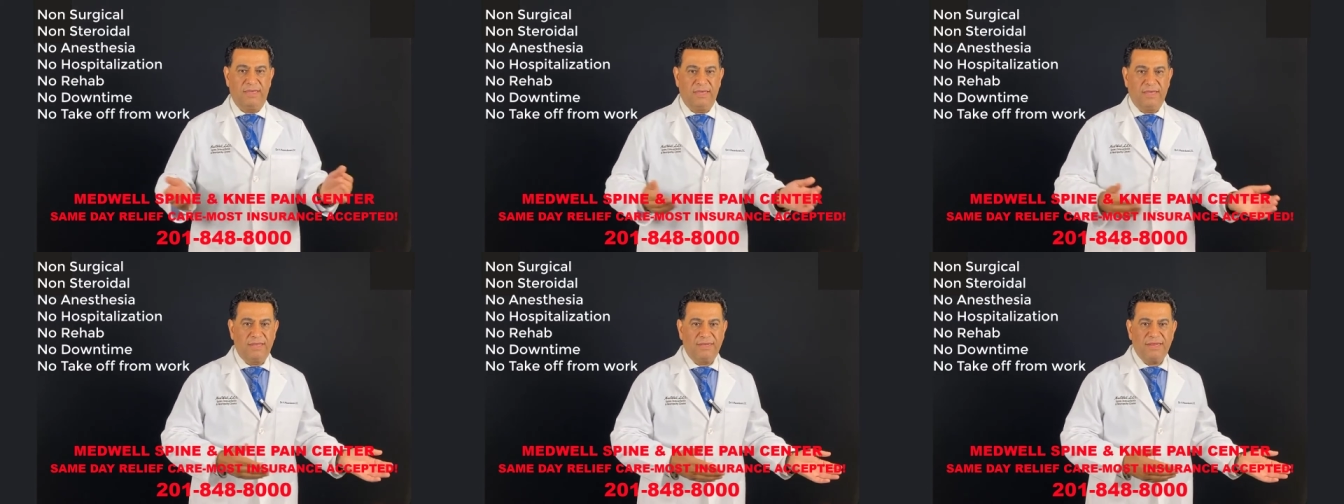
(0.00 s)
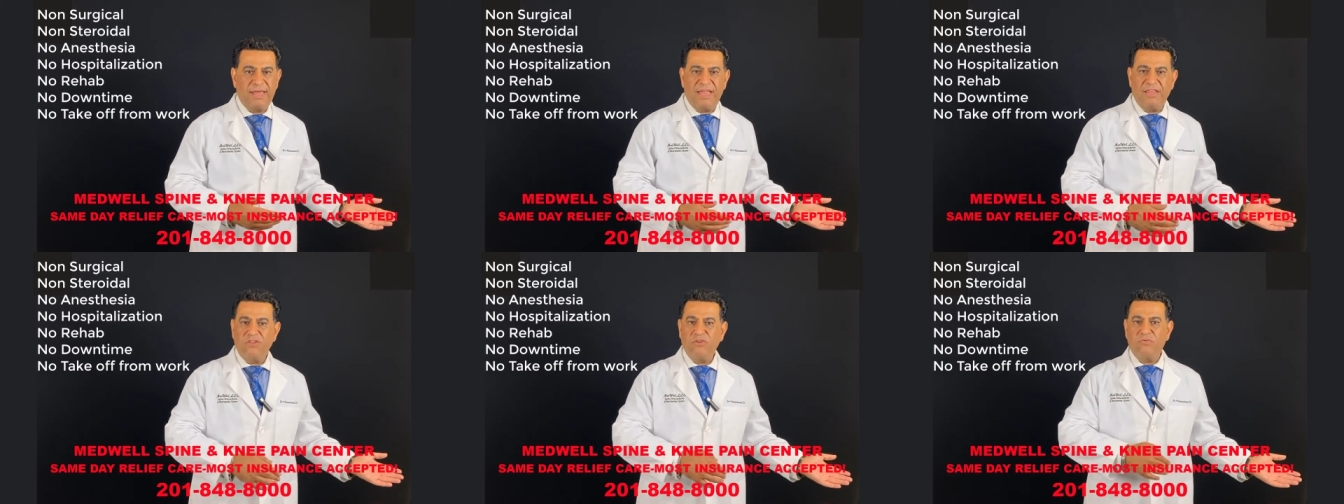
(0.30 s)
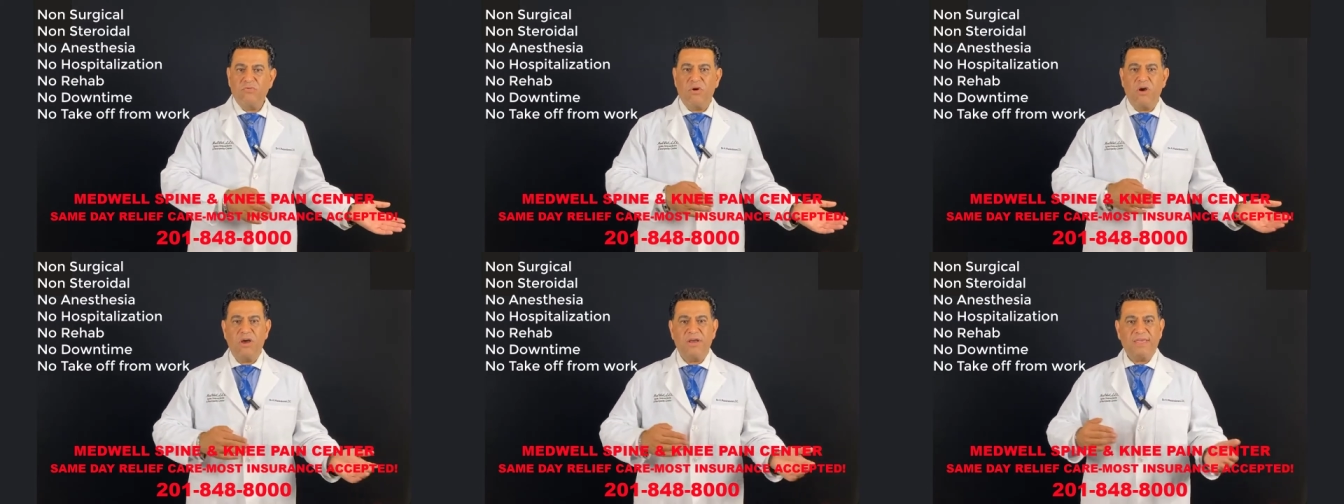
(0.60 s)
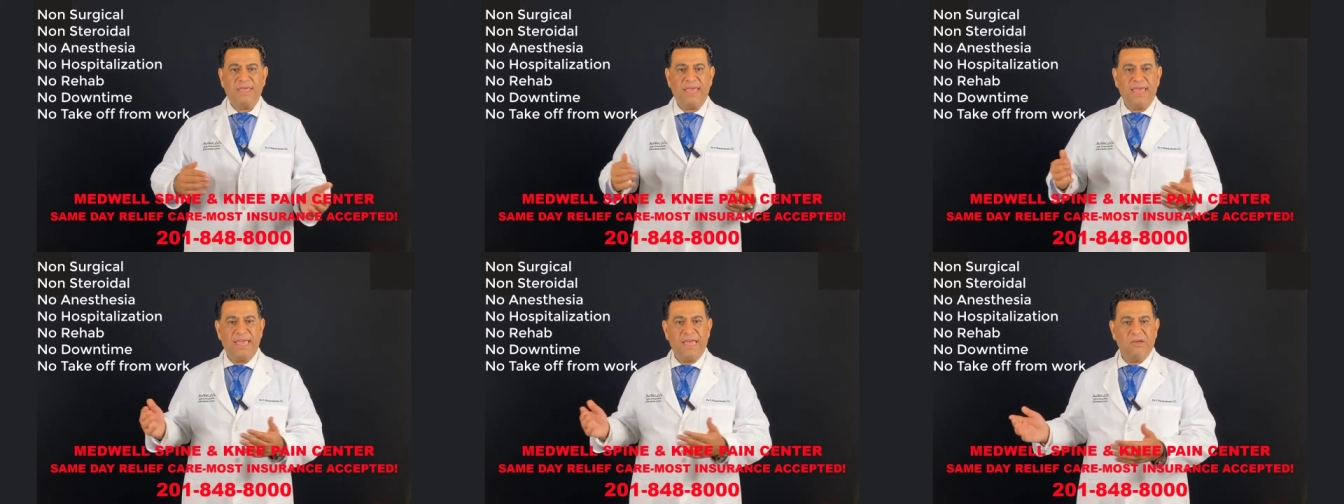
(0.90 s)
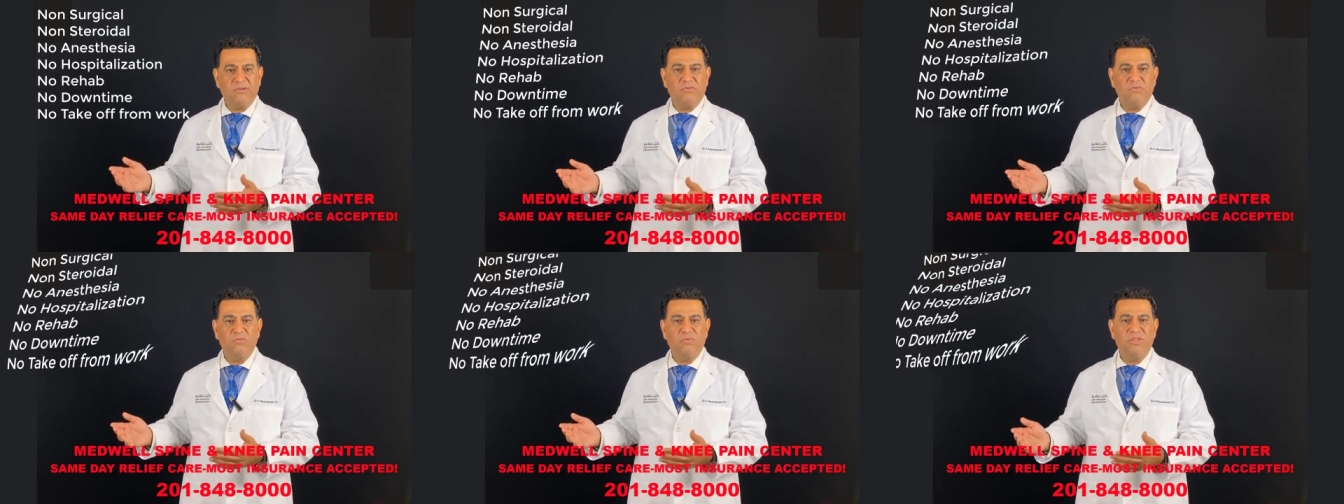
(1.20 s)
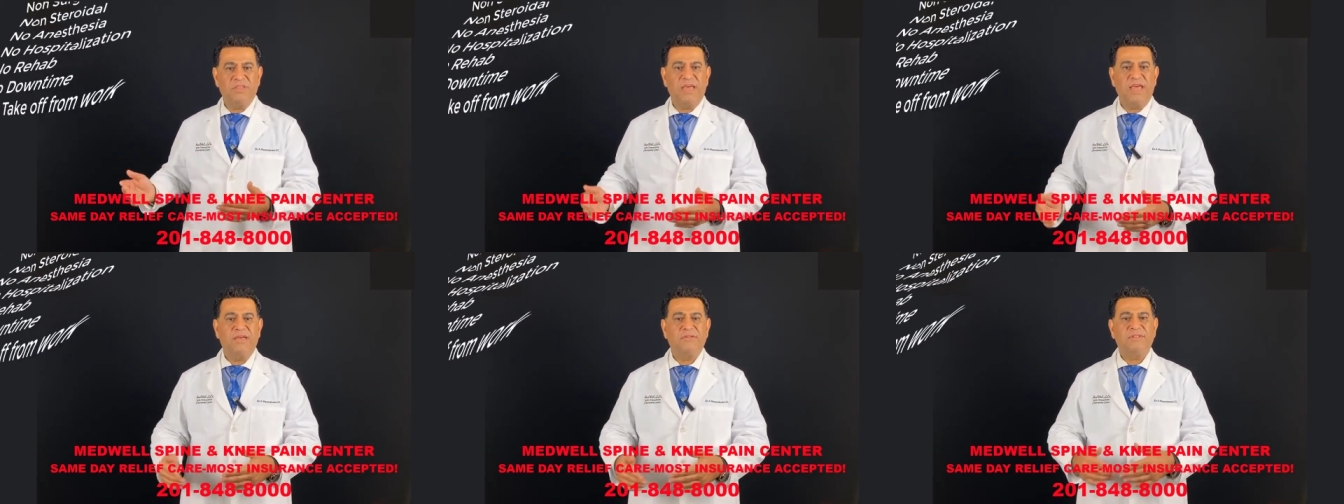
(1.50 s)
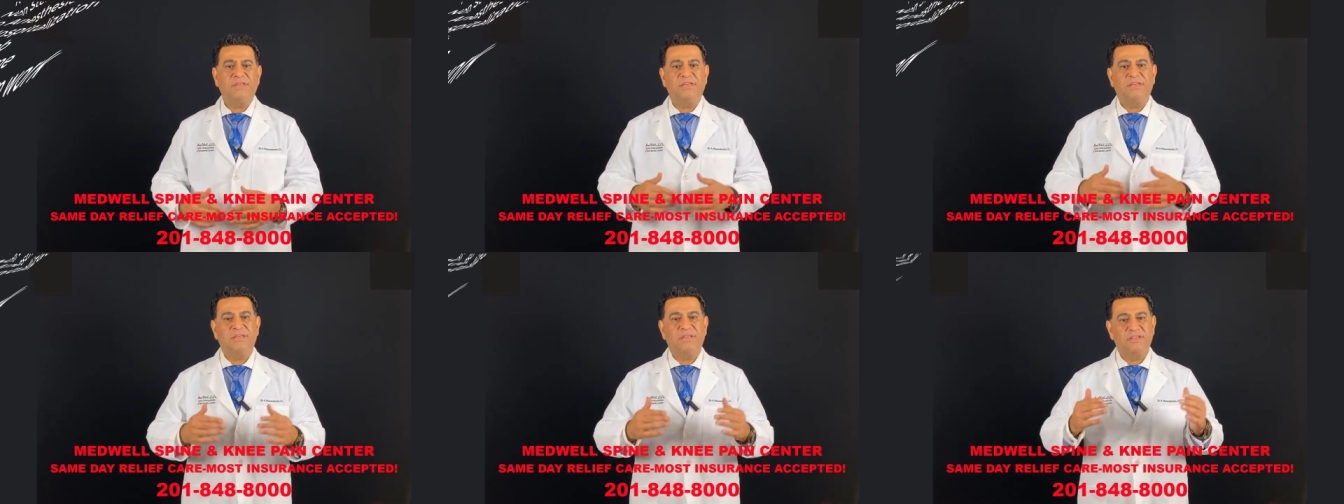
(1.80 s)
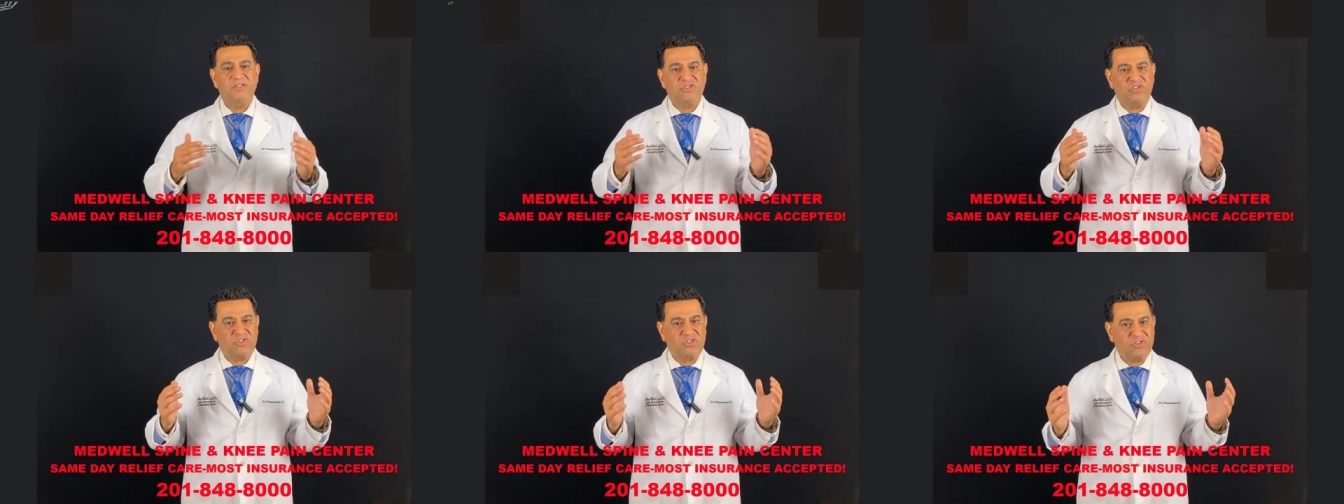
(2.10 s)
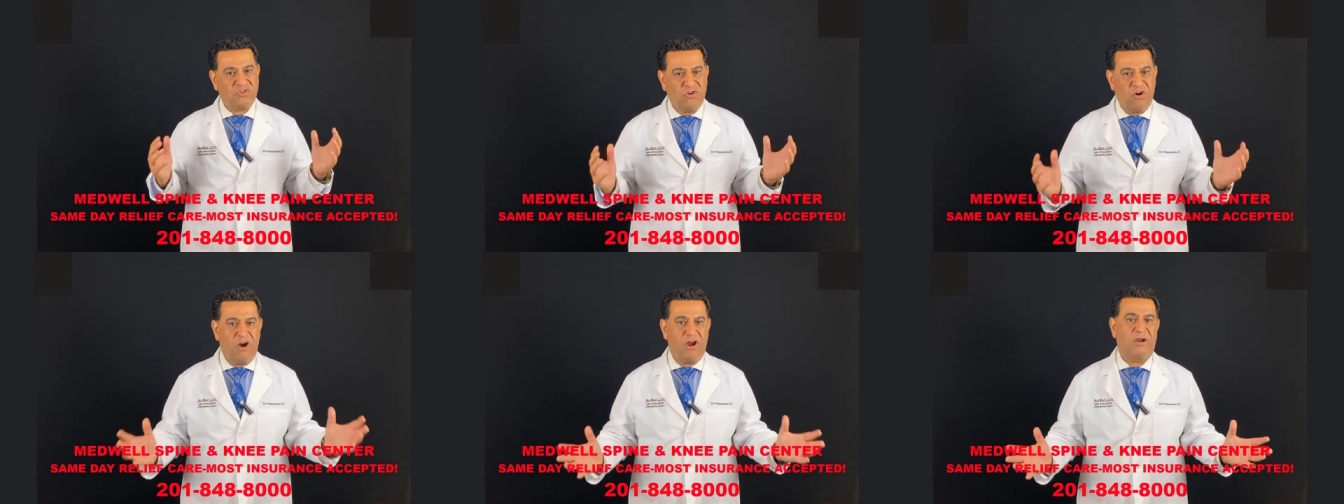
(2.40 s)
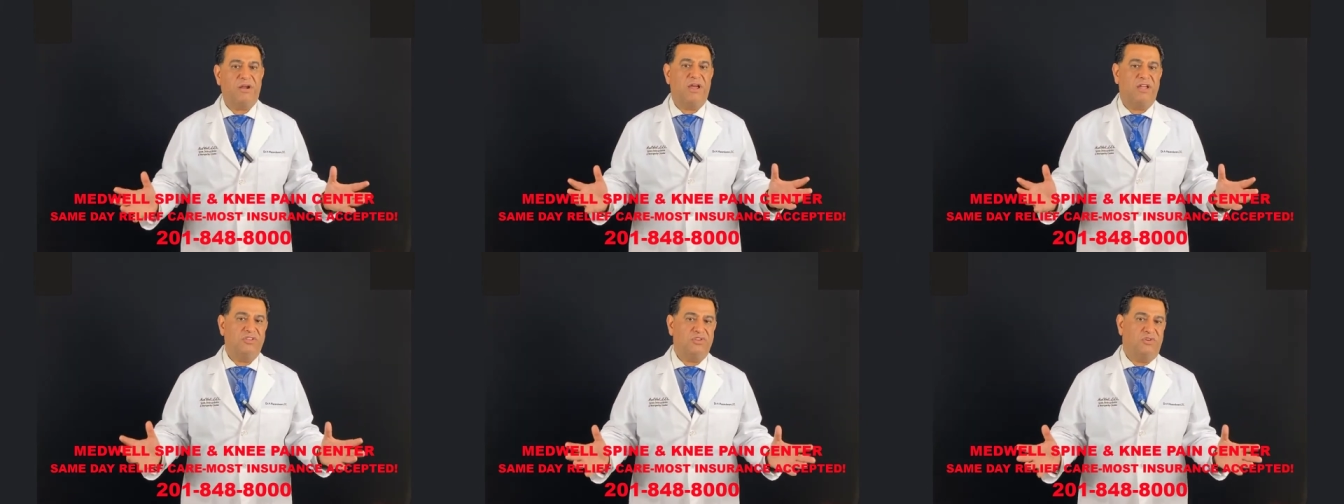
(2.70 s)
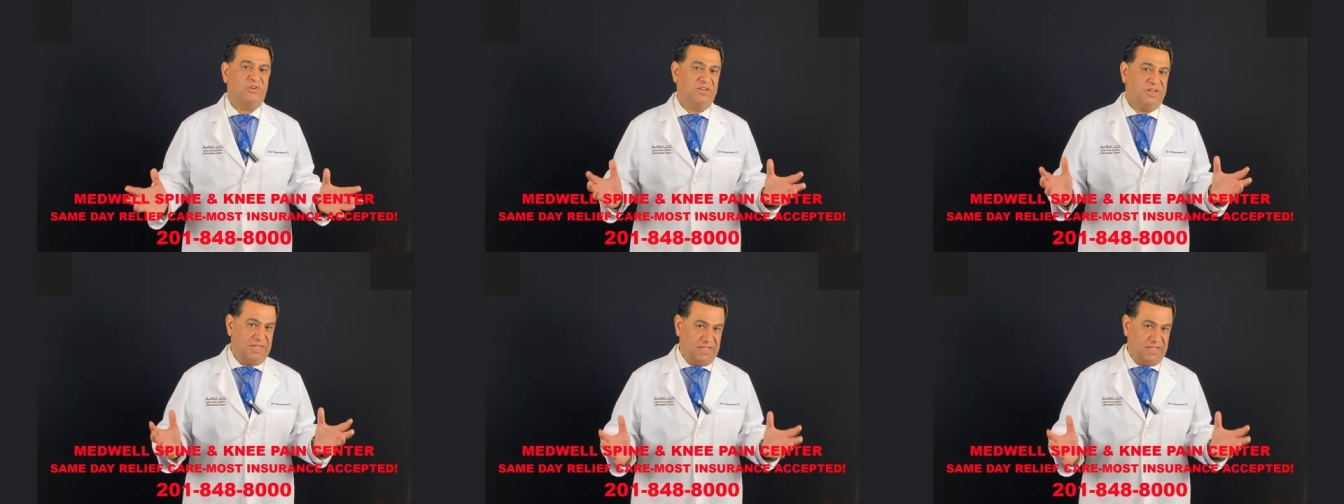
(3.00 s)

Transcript: in and you walk out without a scar on your